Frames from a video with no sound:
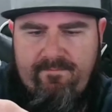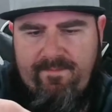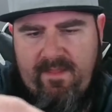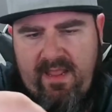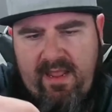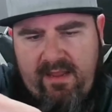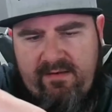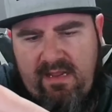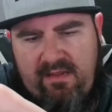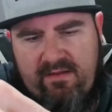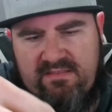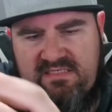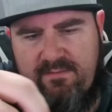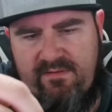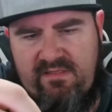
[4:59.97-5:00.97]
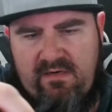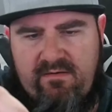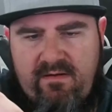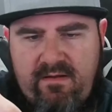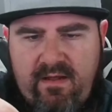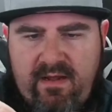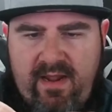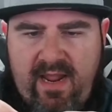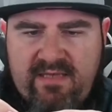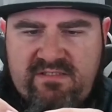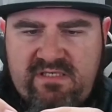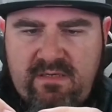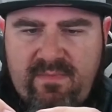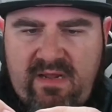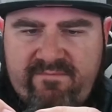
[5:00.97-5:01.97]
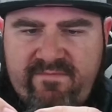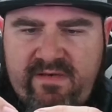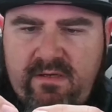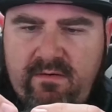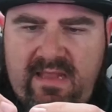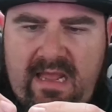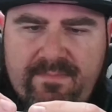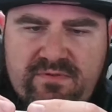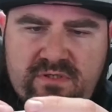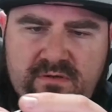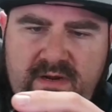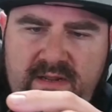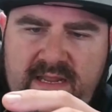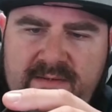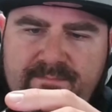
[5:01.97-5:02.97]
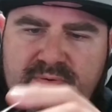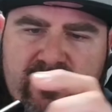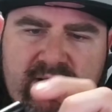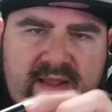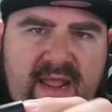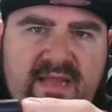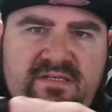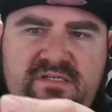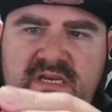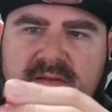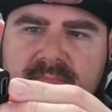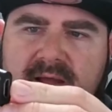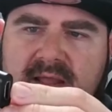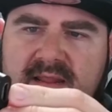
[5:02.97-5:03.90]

And yeah, you can see right there, uh, HDMI video capture input HDMI